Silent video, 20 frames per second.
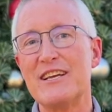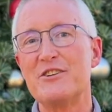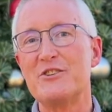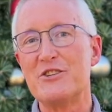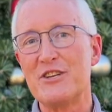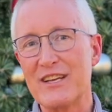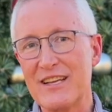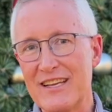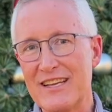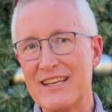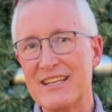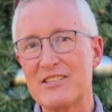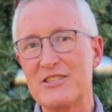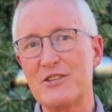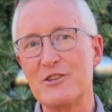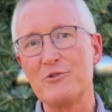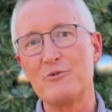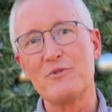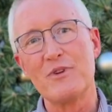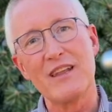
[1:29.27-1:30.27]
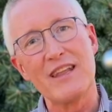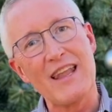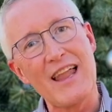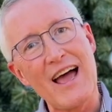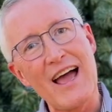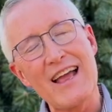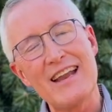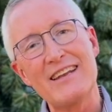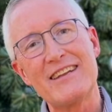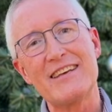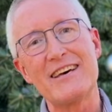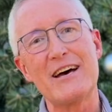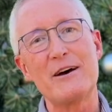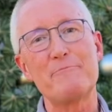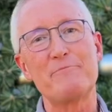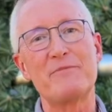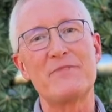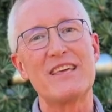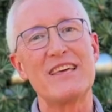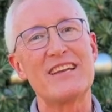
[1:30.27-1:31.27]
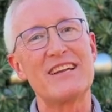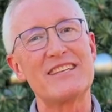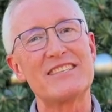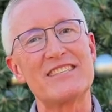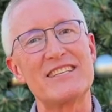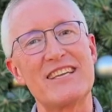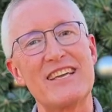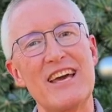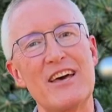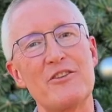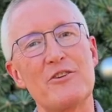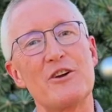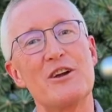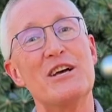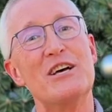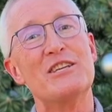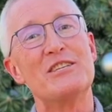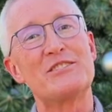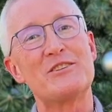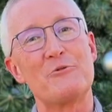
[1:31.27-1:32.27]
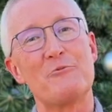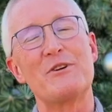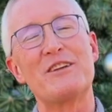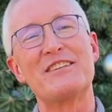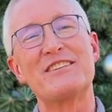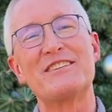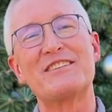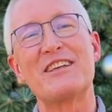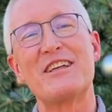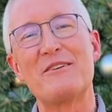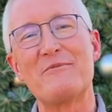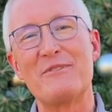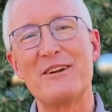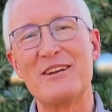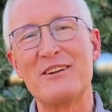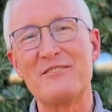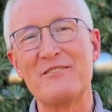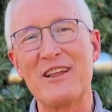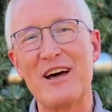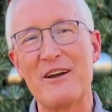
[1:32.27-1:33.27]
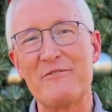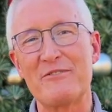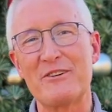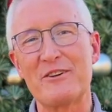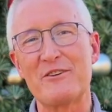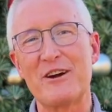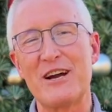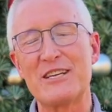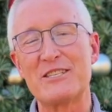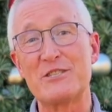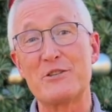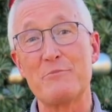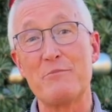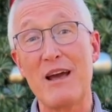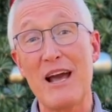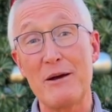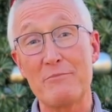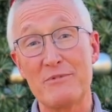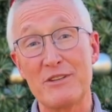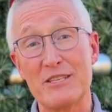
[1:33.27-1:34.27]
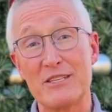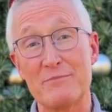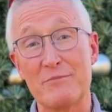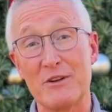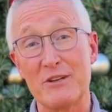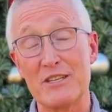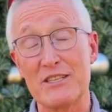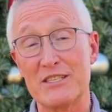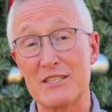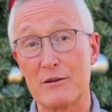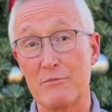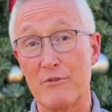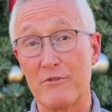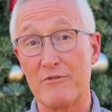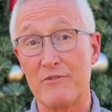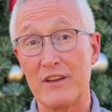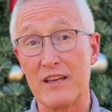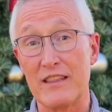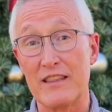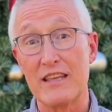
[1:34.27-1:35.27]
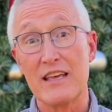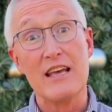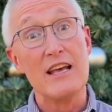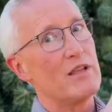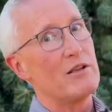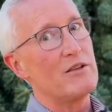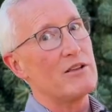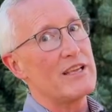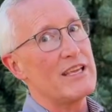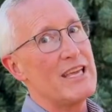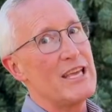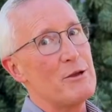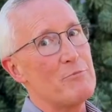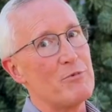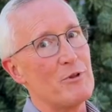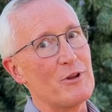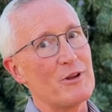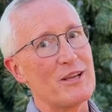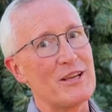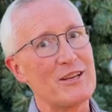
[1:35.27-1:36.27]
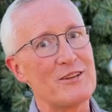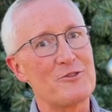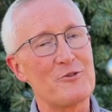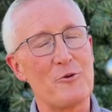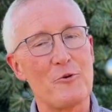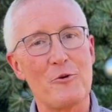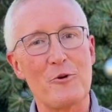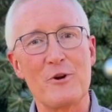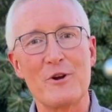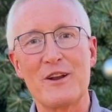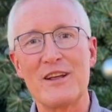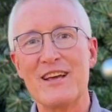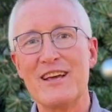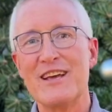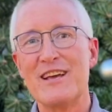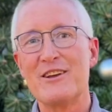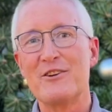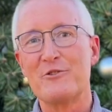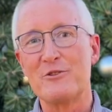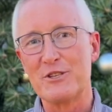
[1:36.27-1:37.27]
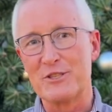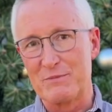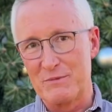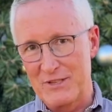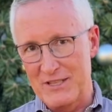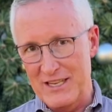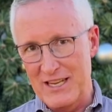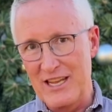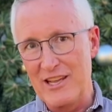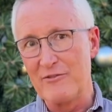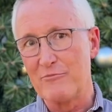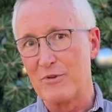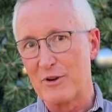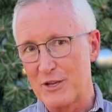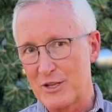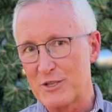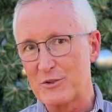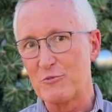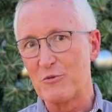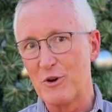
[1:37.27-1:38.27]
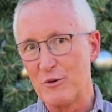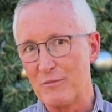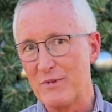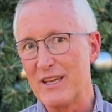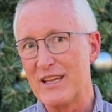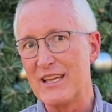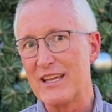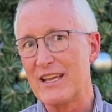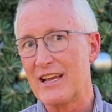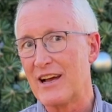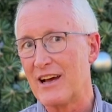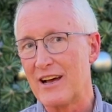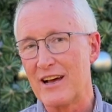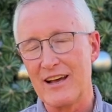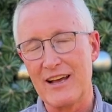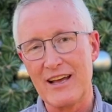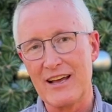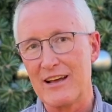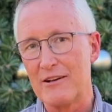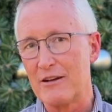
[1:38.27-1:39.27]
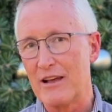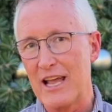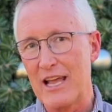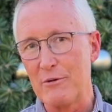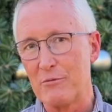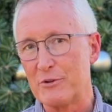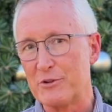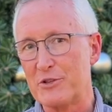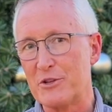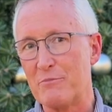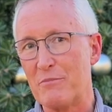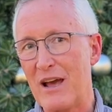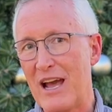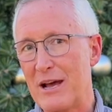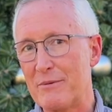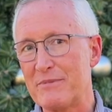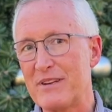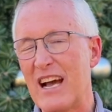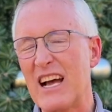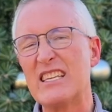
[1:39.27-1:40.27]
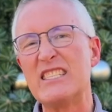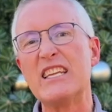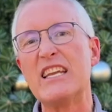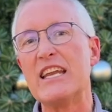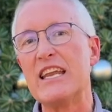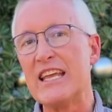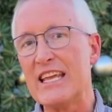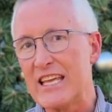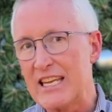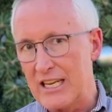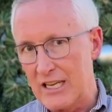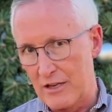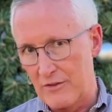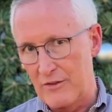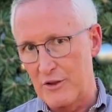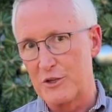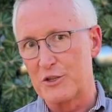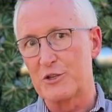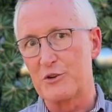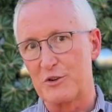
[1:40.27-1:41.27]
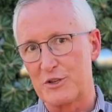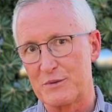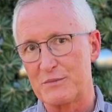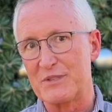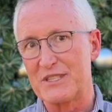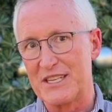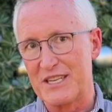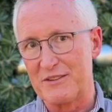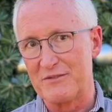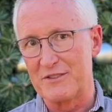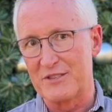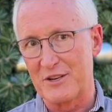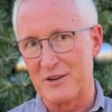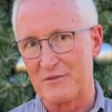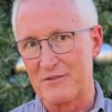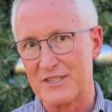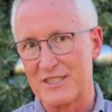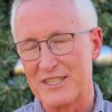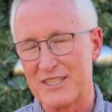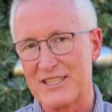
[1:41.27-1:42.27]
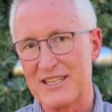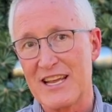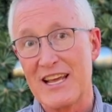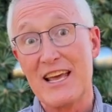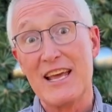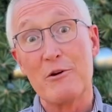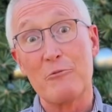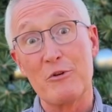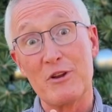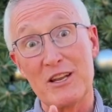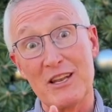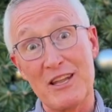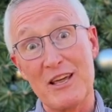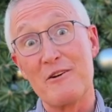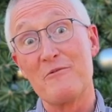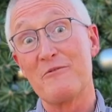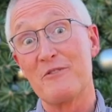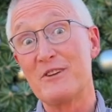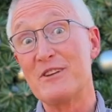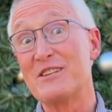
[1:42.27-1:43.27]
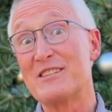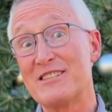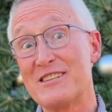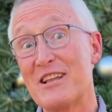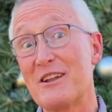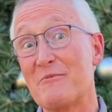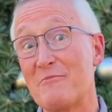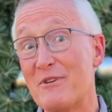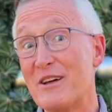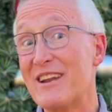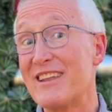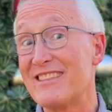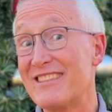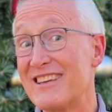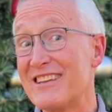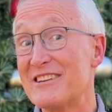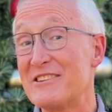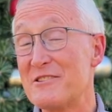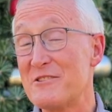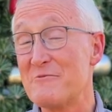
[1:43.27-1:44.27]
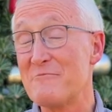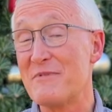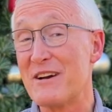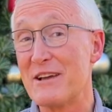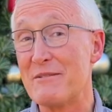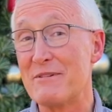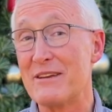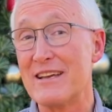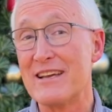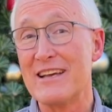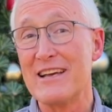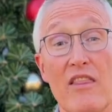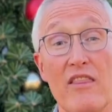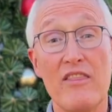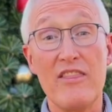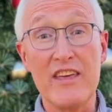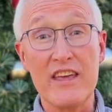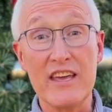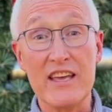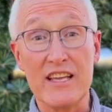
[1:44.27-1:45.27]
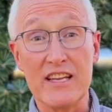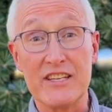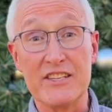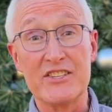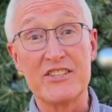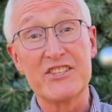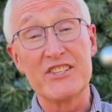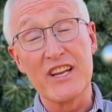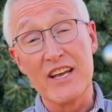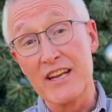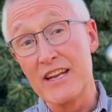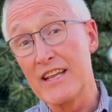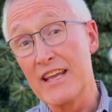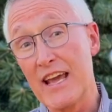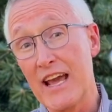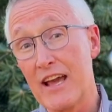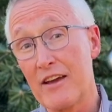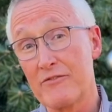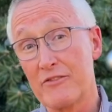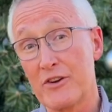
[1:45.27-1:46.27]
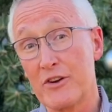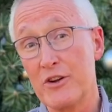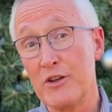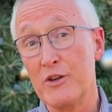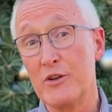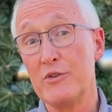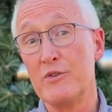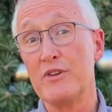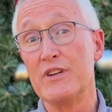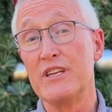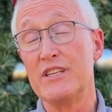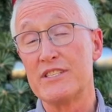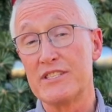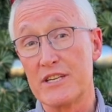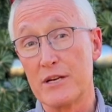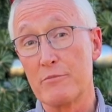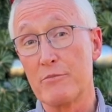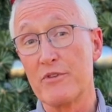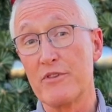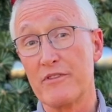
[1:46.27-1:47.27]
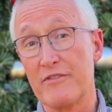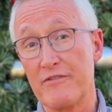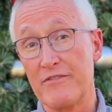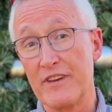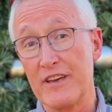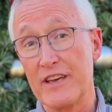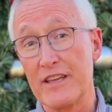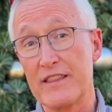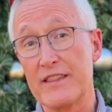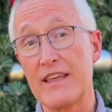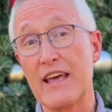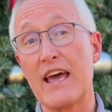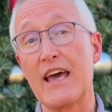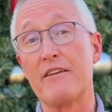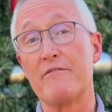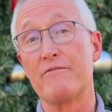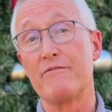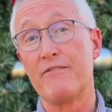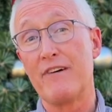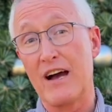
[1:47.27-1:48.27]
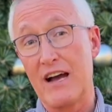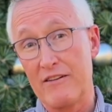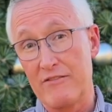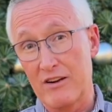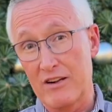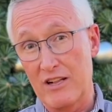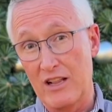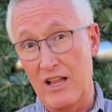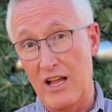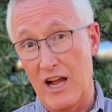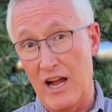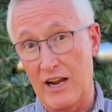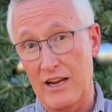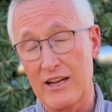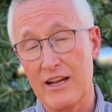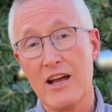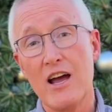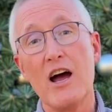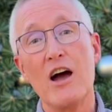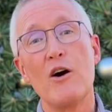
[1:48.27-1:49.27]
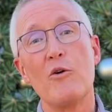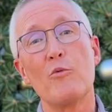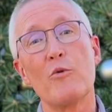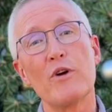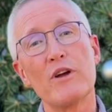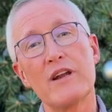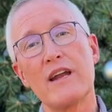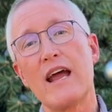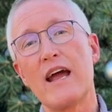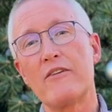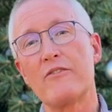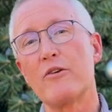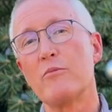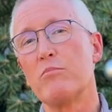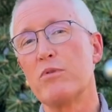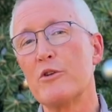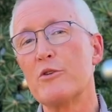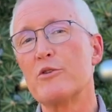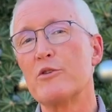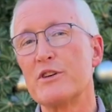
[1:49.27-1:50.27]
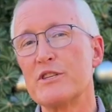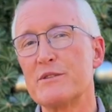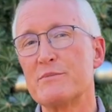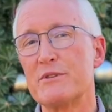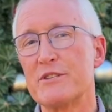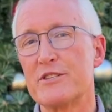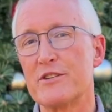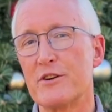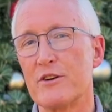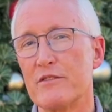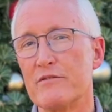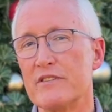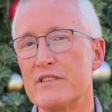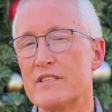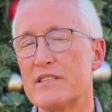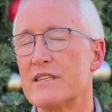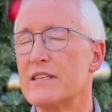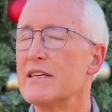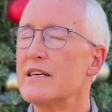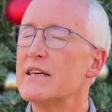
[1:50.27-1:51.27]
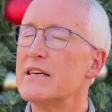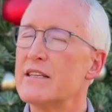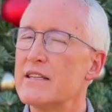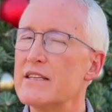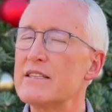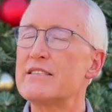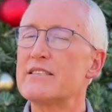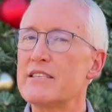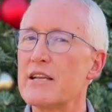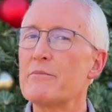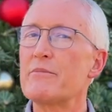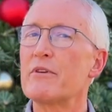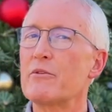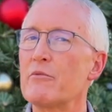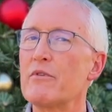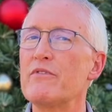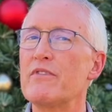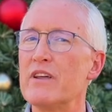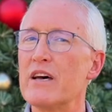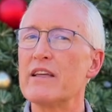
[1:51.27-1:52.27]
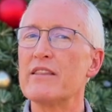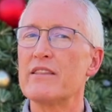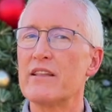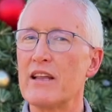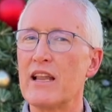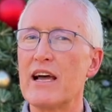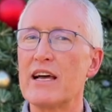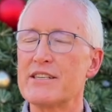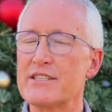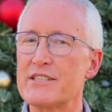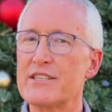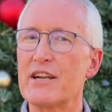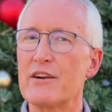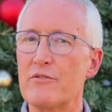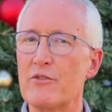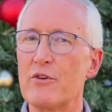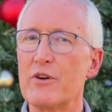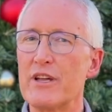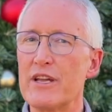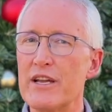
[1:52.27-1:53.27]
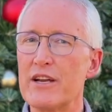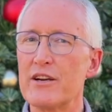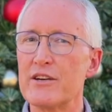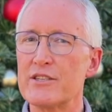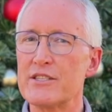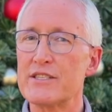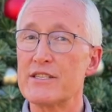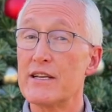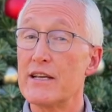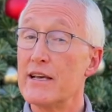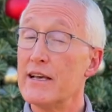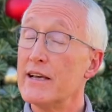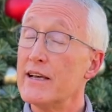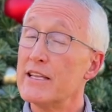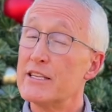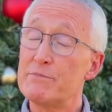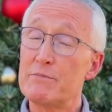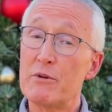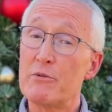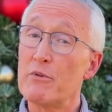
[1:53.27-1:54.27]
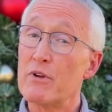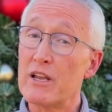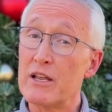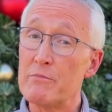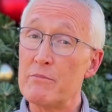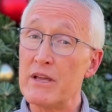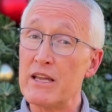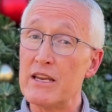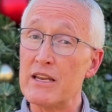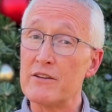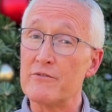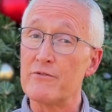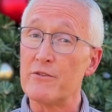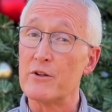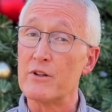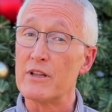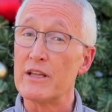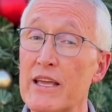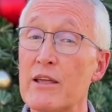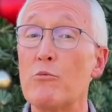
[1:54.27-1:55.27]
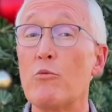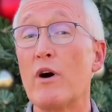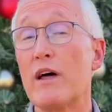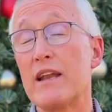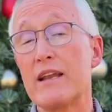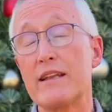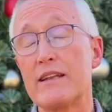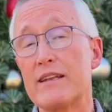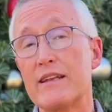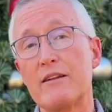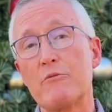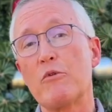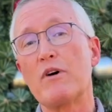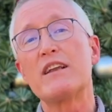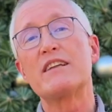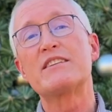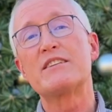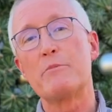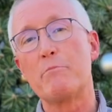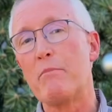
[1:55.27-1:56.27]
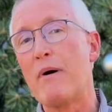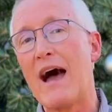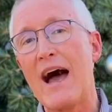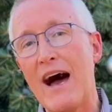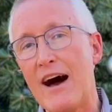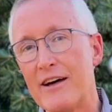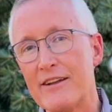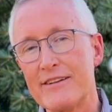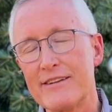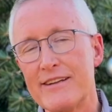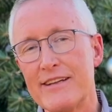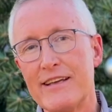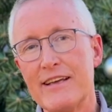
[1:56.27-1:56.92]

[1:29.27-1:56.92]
She can get you lined up, get us together so we can celebrate new life in Christ through baptism on December 5th. Keep looking toward Christmas Eve because we'll be uh, able to baptize in any of those Christmas Eve services. We'd love for you to celebrate it then too, maybe. Then, Sunday afternoon, December the 5th at 5 o'clock, we're going to have our Blue Christmas service. This is something we've done the last several years. It's been really meaningful, and what, it, what it's about